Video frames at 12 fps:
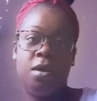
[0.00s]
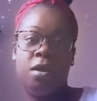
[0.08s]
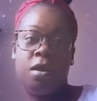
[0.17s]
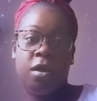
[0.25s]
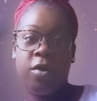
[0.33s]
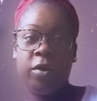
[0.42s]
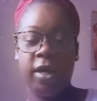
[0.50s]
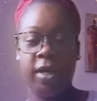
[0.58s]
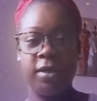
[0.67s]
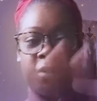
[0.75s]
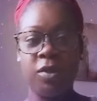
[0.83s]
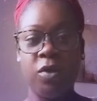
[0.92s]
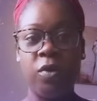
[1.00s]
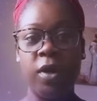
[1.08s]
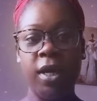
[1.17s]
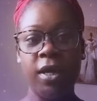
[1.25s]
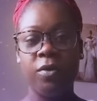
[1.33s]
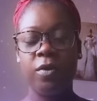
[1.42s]
Okay, so
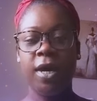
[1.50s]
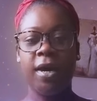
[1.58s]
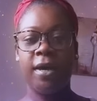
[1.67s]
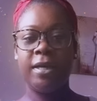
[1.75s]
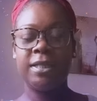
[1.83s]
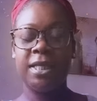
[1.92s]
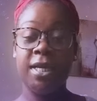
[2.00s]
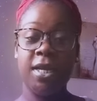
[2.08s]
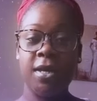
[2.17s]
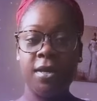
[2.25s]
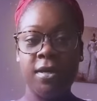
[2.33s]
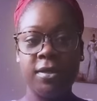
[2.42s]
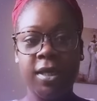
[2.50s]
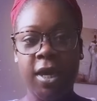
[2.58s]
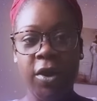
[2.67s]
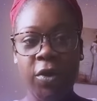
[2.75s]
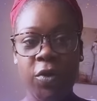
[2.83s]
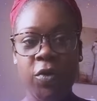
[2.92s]
hey you guys, it is
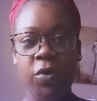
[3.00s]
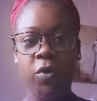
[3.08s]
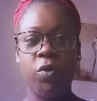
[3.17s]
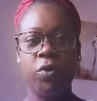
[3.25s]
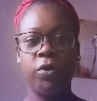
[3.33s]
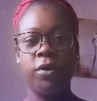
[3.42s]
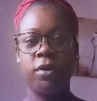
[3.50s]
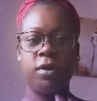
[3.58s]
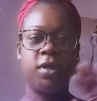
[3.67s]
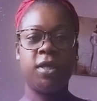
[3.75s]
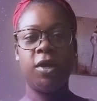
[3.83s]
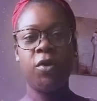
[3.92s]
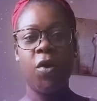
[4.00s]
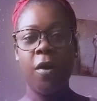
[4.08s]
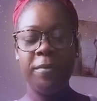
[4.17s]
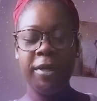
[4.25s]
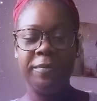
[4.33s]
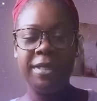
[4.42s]
Carol, or they call
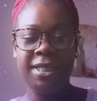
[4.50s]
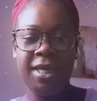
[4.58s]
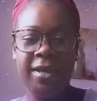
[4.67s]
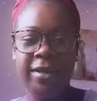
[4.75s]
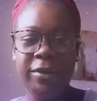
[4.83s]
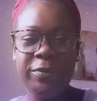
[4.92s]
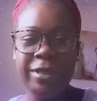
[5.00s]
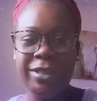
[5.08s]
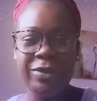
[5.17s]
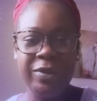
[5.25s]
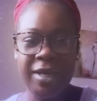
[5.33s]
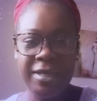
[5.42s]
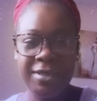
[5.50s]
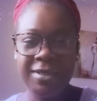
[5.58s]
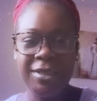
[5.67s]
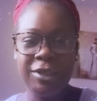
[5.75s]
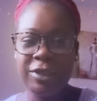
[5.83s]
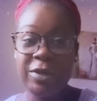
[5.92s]
me Miss Kelly, but you guys can
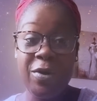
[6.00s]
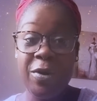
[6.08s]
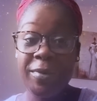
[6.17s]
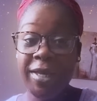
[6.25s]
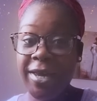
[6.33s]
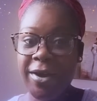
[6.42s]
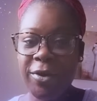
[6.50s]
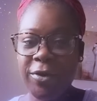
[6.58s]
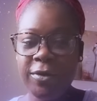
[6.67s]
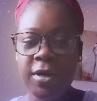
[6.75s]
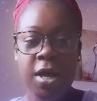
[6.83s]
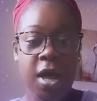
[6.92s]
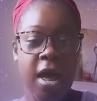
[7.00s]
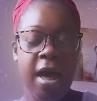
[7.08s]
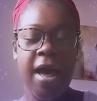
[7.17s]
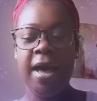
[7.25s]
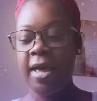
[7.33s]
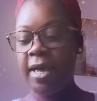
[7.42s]
just call me Carol.
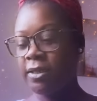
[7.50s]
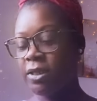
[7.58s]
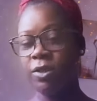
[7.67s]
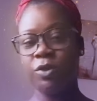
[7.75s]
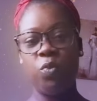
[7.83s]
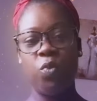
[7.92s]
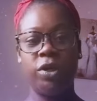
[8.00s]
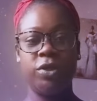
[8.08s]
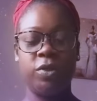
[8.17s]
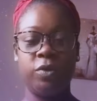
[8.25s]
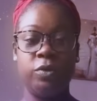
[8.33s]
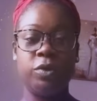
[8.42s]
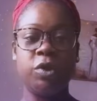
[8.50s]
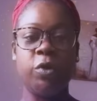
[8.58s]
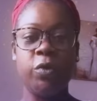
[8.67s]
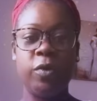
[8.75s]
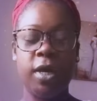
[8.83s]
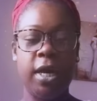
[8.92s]
I just wanted to show
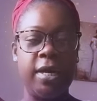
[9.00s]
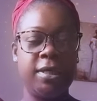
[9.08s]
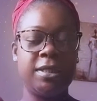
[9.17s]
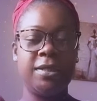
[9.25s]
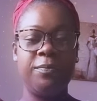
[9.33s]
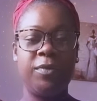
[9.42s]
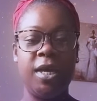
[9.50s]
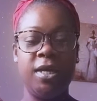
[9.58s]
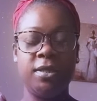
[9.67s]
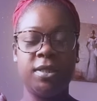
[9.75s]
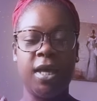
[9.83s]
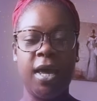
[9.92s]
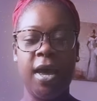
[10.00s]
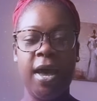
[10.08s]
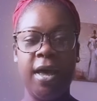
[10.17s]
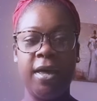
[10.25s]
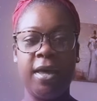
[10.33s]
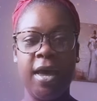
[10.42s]
you guys some things that
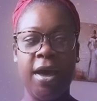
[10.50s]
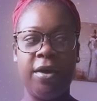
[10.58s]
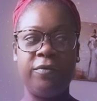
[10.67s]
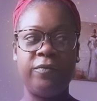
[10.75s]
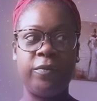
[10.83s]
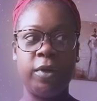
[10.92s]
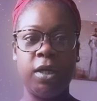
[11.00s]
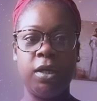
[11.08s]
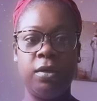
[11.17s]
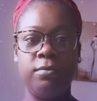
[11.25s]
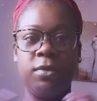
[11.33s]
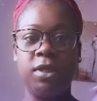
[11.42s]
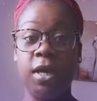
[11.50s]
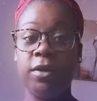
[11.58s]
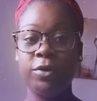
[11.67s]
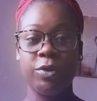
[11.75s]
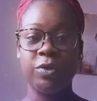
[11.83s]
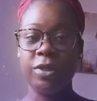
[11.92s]
I got from
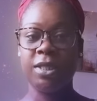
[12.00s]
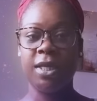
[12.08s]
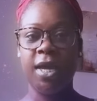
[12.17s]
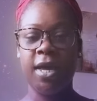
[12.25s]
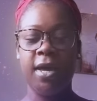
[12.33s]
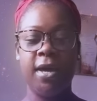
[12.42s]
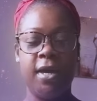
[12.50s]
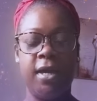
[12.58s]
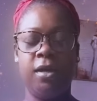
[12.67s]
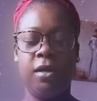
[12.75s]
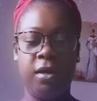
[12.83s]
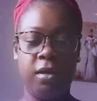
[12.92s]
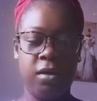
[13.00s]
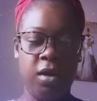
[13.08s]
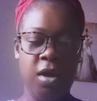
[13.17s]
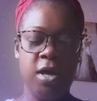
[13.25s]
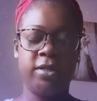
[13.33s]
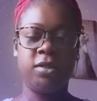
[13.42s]
Dollar Tree today and
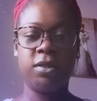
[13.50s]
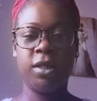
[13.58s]
just tell